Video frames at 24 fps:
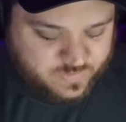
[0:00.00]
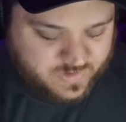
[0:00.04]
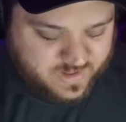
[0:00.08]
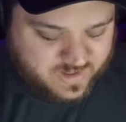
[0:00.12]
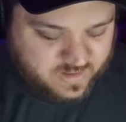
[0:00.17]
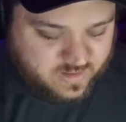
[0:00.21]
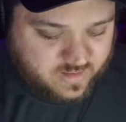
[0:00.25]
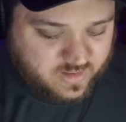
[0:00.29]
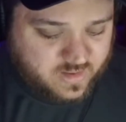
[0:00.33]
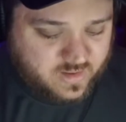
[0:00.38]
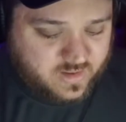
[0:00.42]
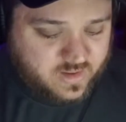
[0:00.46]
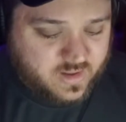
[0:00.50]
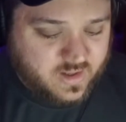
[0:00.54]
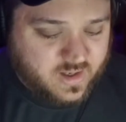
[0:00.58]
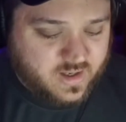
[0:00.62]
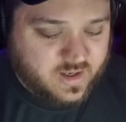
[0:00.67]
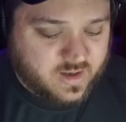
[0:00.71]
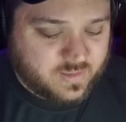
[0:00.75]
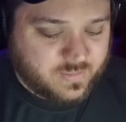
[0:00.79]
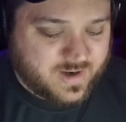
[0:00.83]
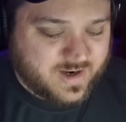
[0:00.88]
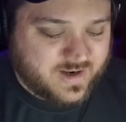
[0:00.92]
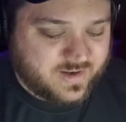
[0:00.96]
you might.
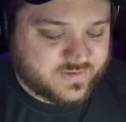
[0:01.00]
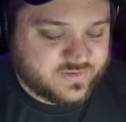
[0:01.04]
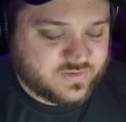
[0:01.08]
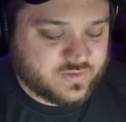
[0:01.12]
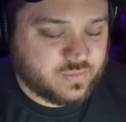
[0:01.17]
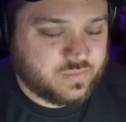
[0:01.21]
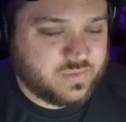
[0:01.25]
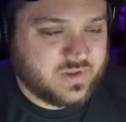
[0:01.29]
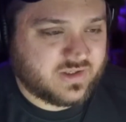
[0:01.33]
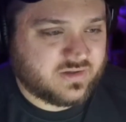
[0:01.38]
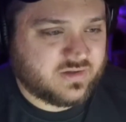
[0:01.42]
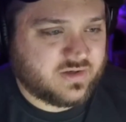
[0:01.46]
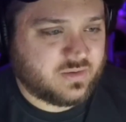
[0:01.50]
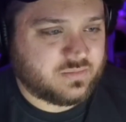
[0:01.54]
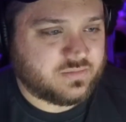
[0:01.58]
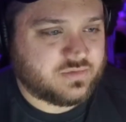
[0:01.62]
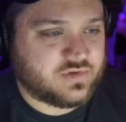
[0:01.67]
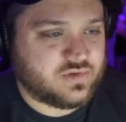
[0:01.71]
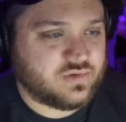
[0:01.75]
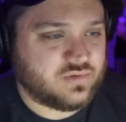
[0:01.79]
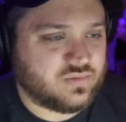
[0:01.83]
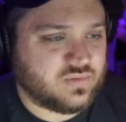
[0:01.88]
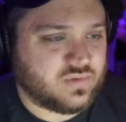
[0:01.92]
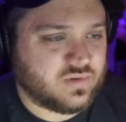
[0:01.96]
I also picked up
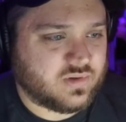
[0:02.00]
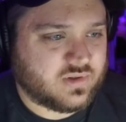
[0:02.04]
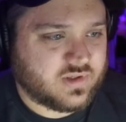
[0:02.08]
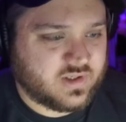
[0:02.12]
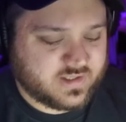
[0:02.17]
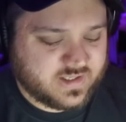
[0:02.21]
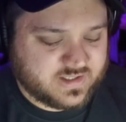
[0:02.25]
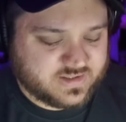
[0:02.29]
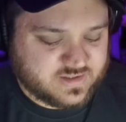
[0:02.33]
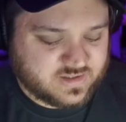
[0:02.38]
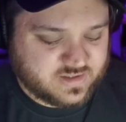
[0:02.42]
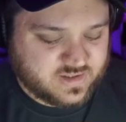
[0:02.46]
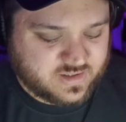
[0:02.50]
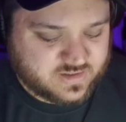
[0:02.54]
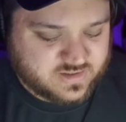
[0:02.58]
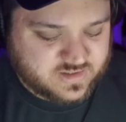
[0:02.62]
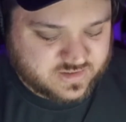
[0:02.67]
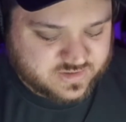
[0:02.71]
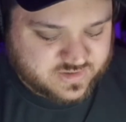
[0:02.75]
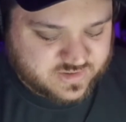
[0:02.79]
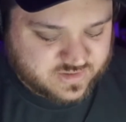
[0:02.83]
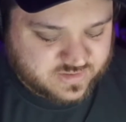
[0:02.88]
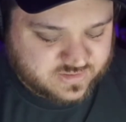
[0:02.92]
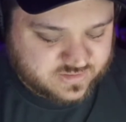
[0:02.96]
2 collected
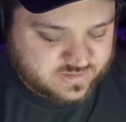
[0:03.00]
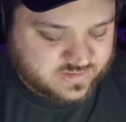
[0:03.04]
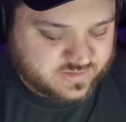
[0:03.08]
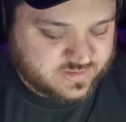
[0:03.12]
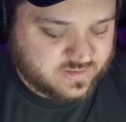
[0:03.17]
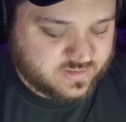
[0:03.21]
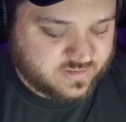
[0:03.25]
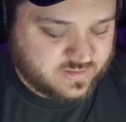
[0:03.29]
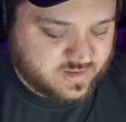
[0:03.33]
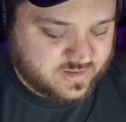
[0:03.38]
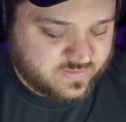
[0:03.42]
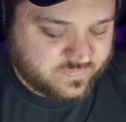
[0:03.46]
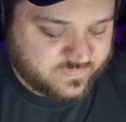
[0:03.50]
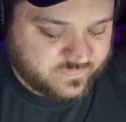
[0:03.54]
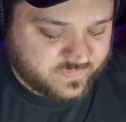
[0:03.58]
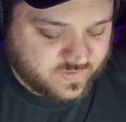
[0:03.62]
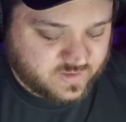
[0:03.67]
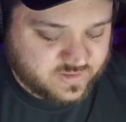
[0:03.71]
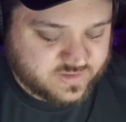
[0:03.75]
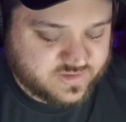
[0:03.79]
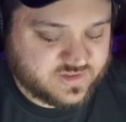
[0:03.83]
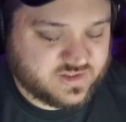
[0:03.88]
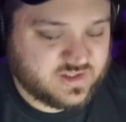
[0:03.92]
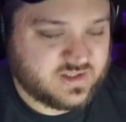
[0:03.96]
editions. The
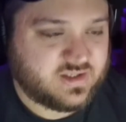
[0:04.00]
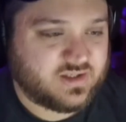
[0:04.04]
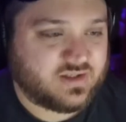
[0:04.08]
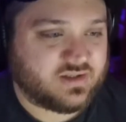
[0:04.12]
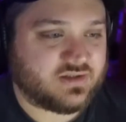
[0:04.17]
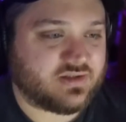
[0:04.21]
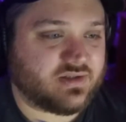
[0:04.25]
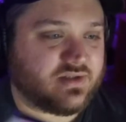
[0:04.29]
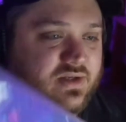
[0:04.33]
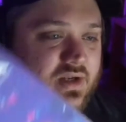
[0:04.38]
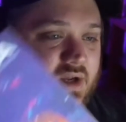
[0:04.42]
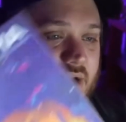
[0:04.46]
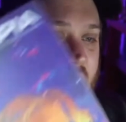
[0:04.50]
first is